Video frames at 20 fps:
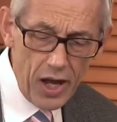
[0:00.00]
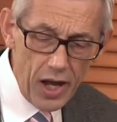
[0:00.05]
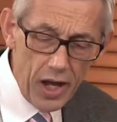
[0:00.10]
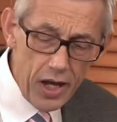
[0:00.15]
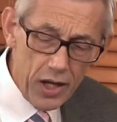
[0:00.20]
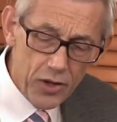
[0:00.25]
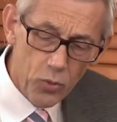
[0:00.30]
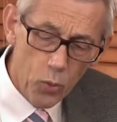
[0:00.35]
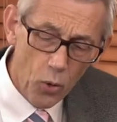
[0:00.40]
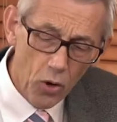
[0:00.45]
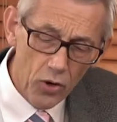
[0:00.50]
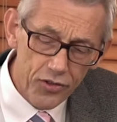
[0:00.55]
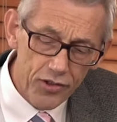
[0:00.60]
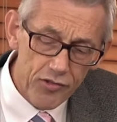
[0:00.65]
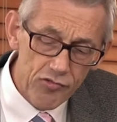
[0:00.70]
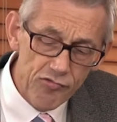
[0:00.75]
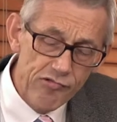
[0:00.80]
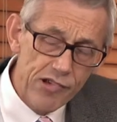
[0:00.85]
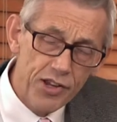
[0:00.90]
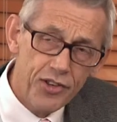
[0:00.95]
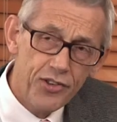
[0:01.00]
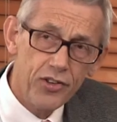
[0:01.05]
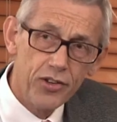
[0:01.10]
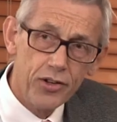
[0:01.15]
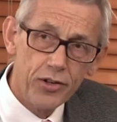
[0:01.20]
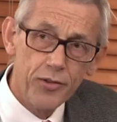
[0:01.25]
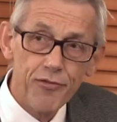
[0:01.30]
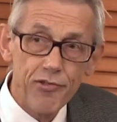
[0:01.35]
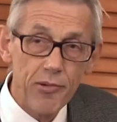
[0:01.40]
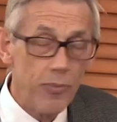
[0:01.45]
It was
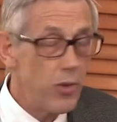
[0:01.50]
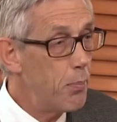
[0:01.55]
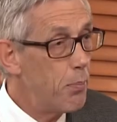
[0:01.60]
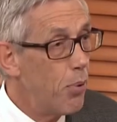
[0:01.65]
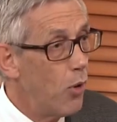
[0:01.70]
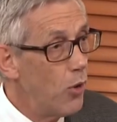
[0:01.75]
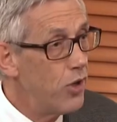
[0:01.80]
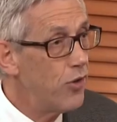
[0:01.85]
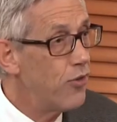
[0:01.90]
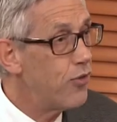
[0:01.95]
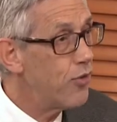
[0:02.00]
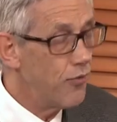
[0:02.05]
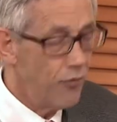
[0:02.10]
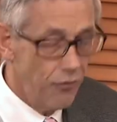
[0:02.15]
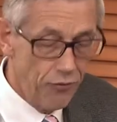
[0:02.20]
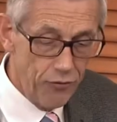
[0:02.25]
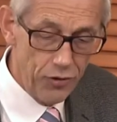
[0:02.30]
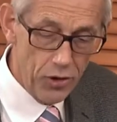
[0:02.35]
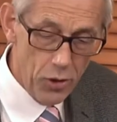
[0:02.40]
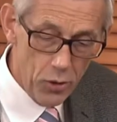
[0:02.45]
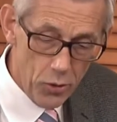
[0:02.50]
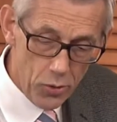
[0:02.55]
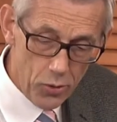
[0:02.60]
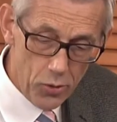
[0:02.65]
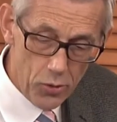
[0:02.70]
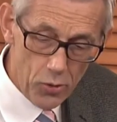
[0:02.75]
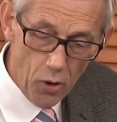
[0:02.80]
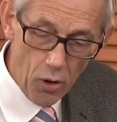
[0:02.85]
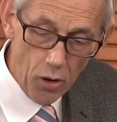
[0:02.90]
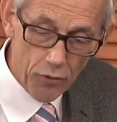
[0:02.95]
written from the point of
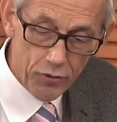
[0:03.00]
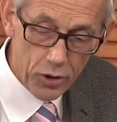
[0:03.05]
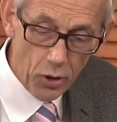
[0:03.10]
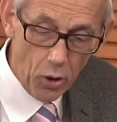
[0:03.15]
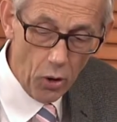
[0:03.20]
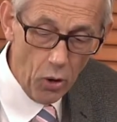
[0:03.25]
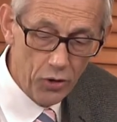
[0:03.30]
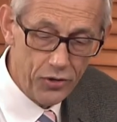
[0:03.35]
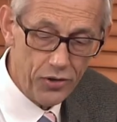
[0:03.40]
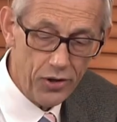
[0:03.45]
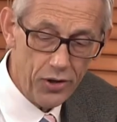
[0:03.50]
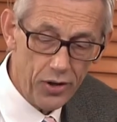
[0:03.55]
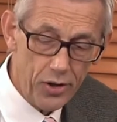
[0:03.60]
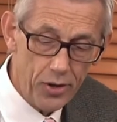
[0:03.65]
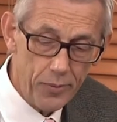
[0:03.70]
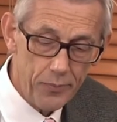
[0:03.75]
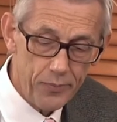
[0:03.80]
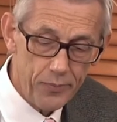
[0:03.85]
view of an otter,